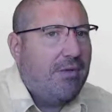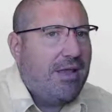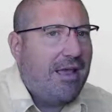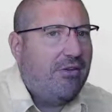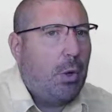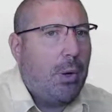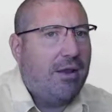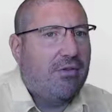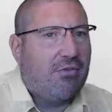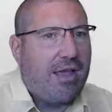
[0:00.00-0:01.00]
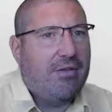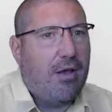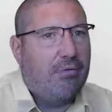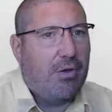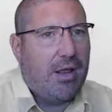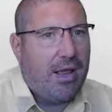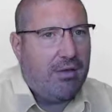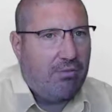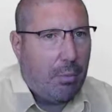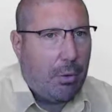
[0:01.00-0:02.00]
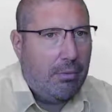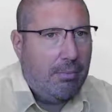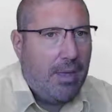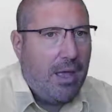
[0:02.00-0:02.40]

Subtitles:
yes, you iterate over an iterable.